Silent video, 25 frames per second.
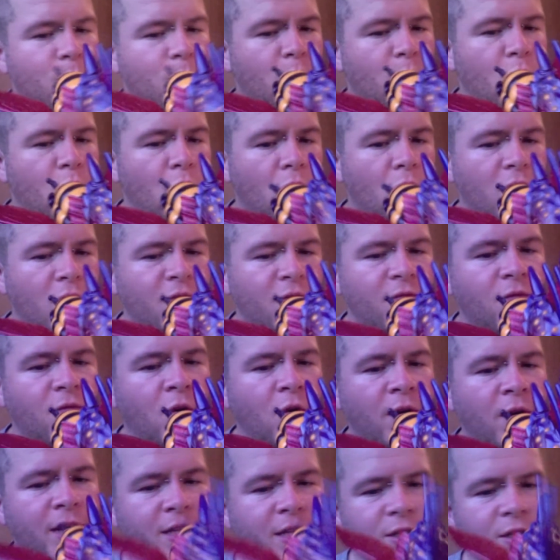call a
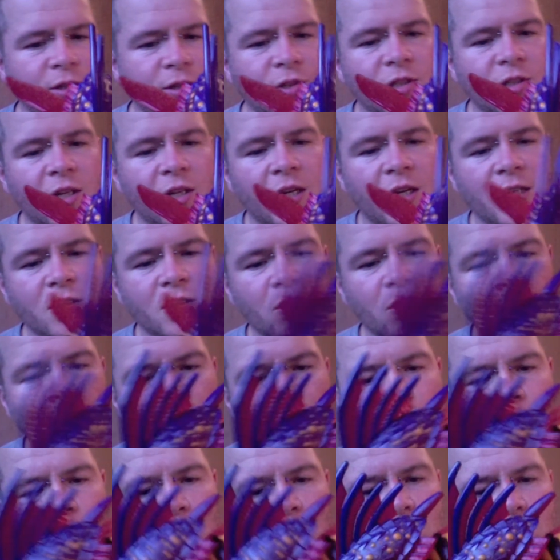Voyager size
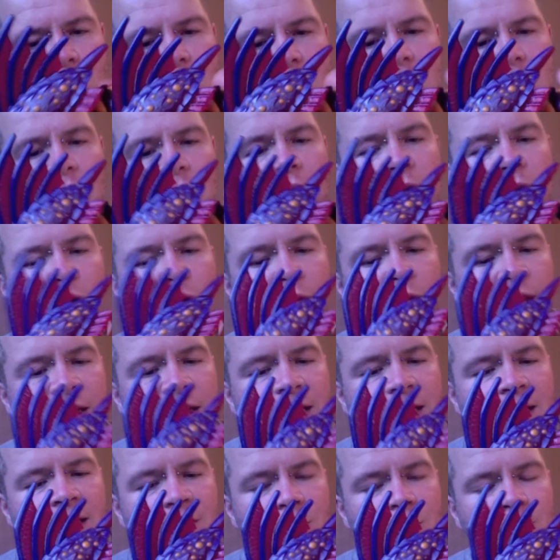almost, or that
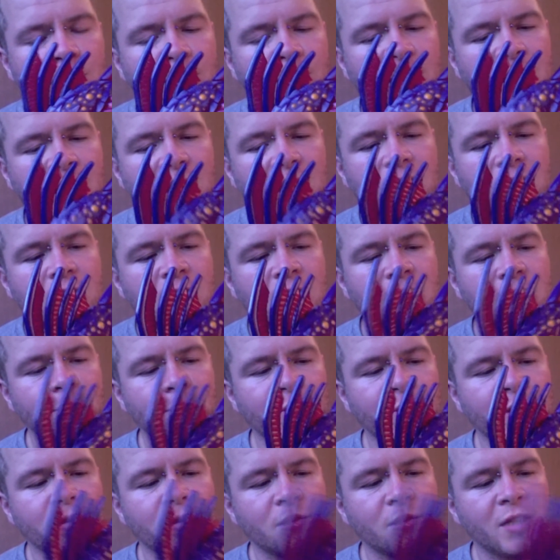intermediate size
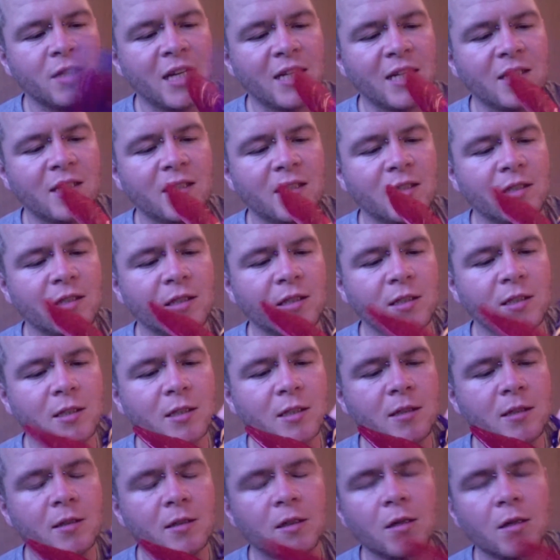which doesn't actually exist.
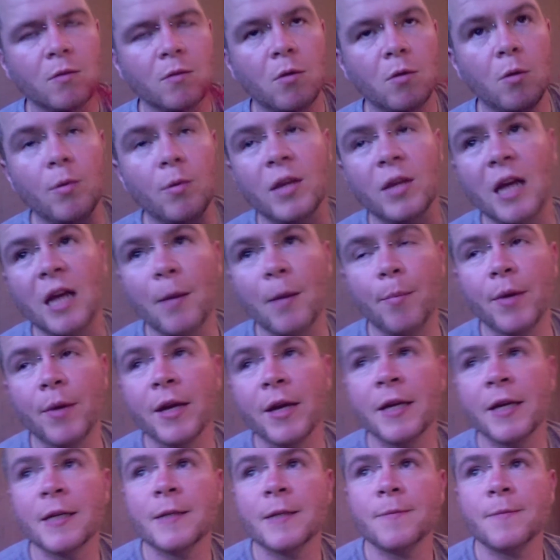What would that be?
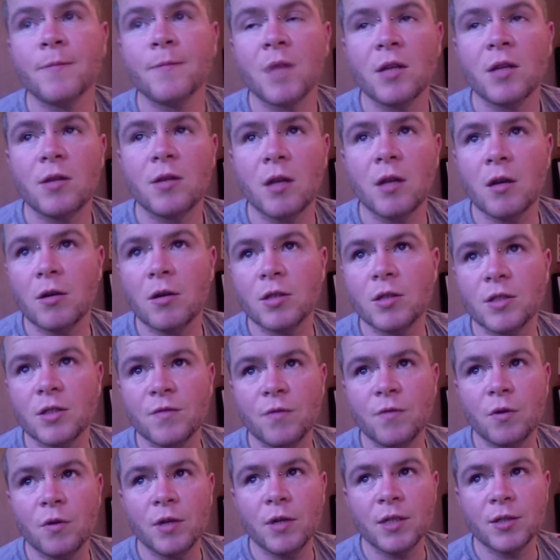Deluxe and
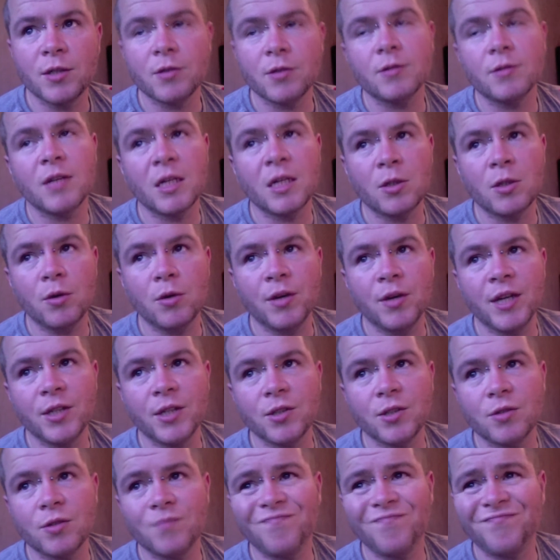Voyager, a
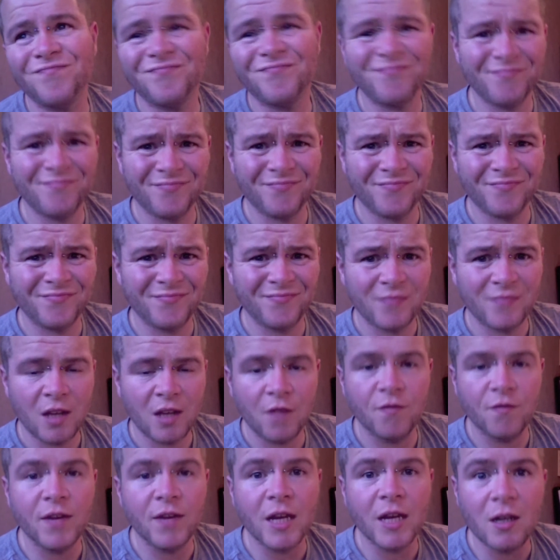Voyager, mm-hmm. a
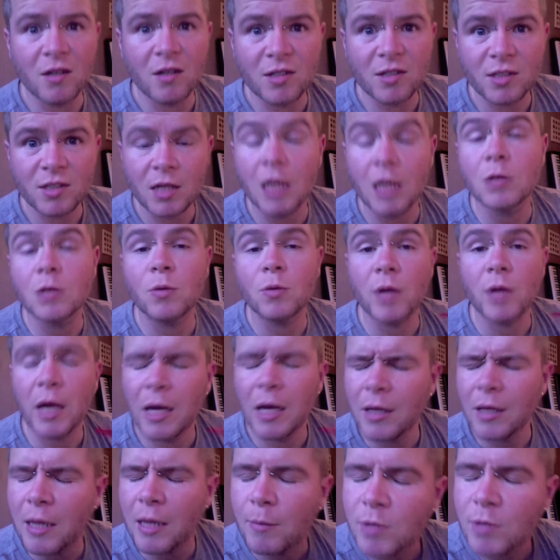Velux. That's what. I,
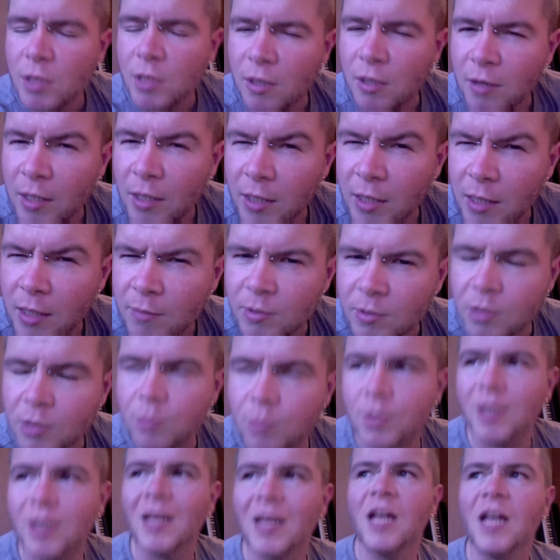ah, that was the thing. That was the
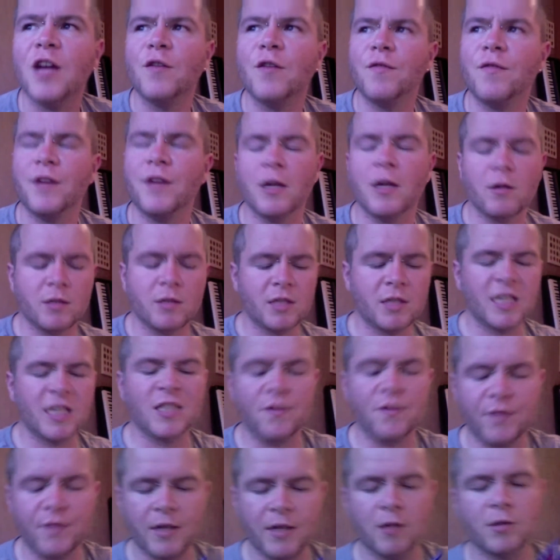word. Velux. He's a
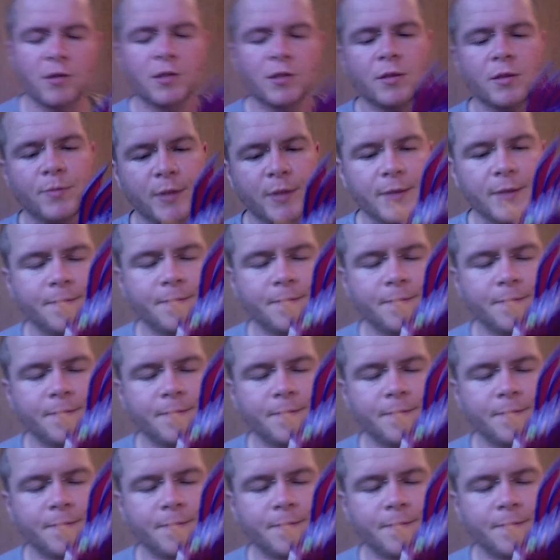Velux to me.